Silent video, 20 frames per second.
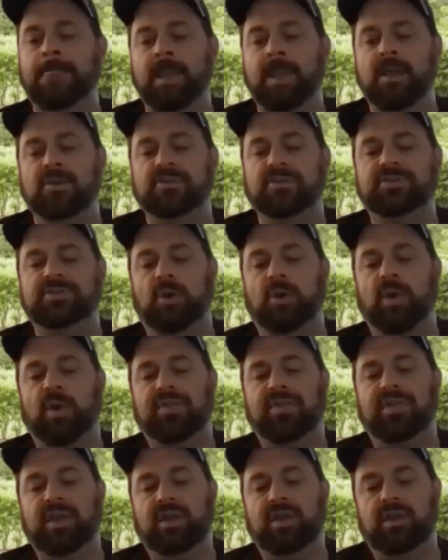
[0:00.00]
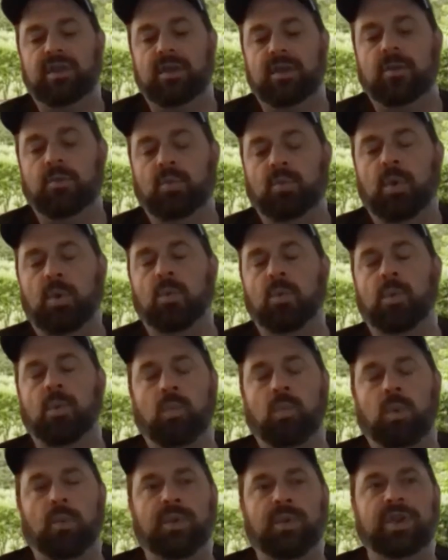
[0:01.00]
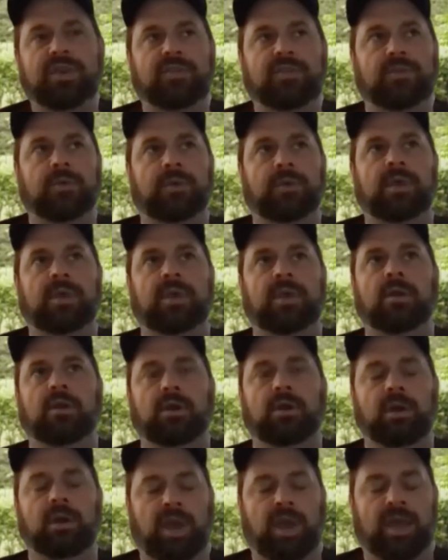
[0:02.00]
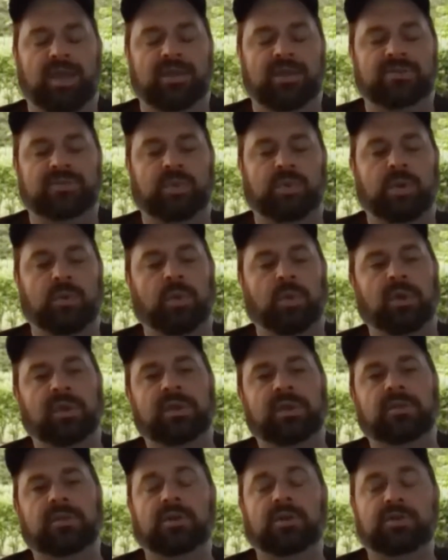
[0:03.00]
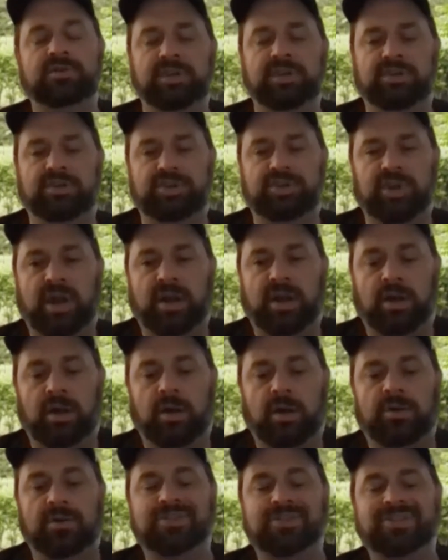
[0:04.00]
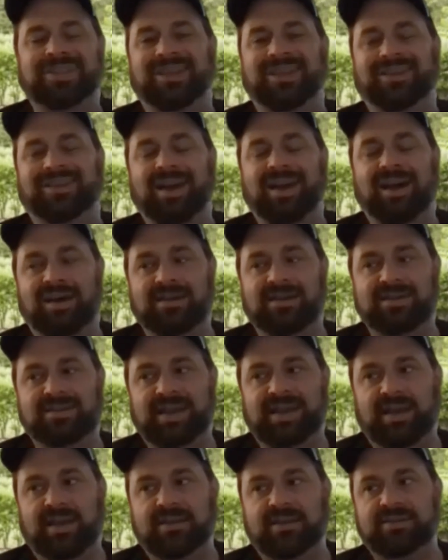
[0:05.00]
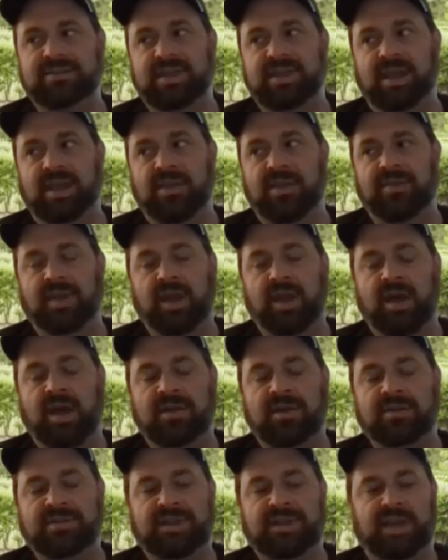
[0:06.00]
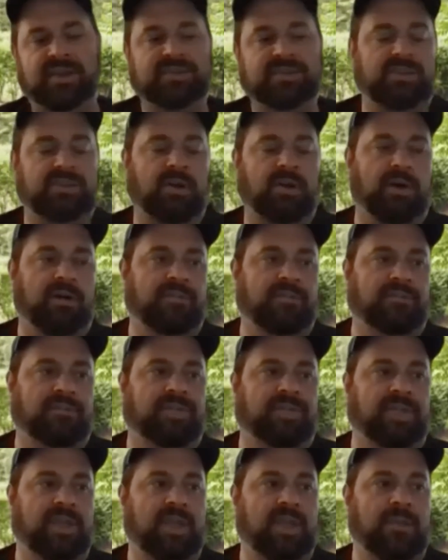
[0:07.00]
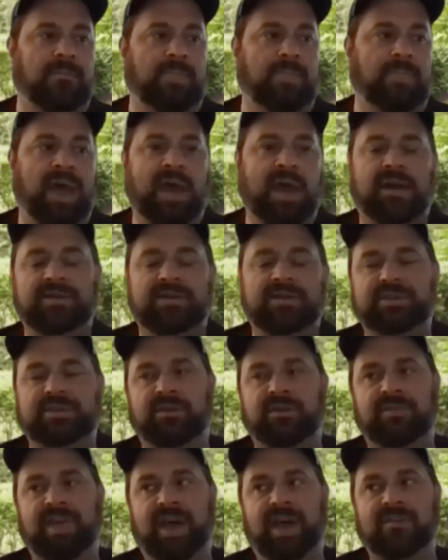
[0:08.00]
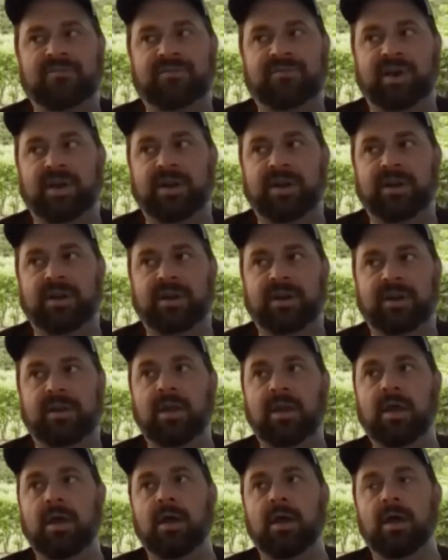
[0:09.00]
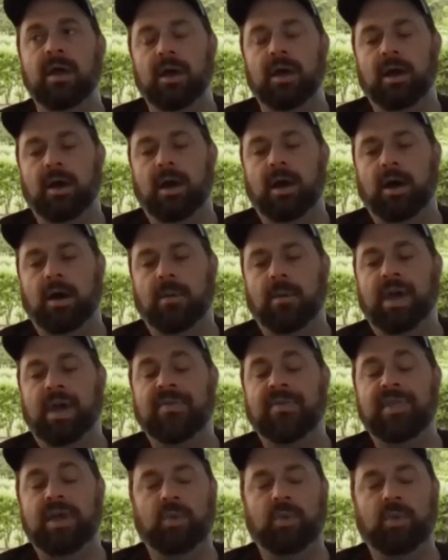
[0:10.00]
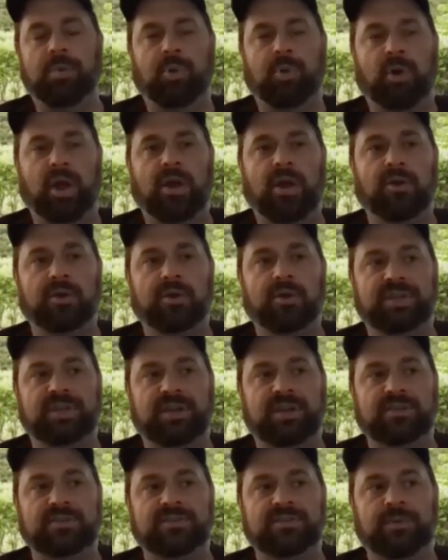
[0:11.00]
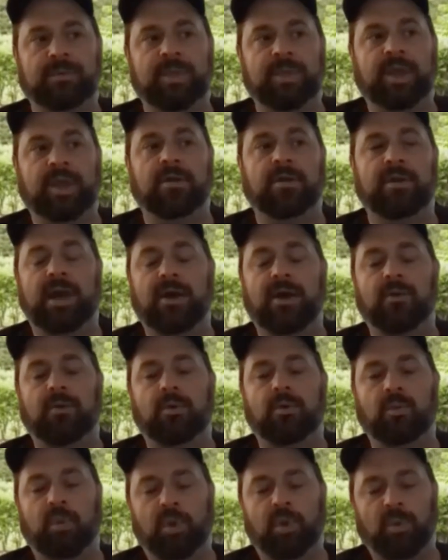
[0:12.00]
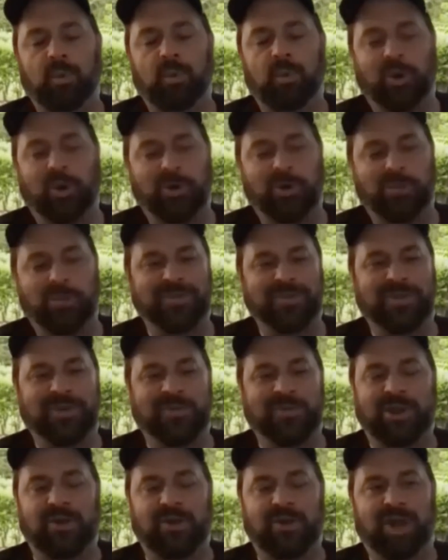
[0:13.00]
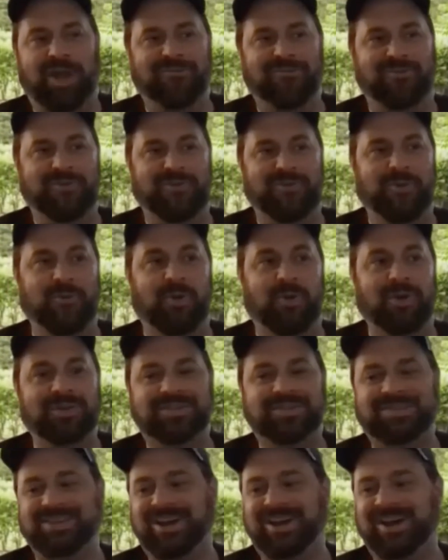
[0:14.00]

So I think what we do here is we really look to try to understand context and the context of the impact of that finding. And then we prioritize from there. Now, we're hoping that we don't have numerous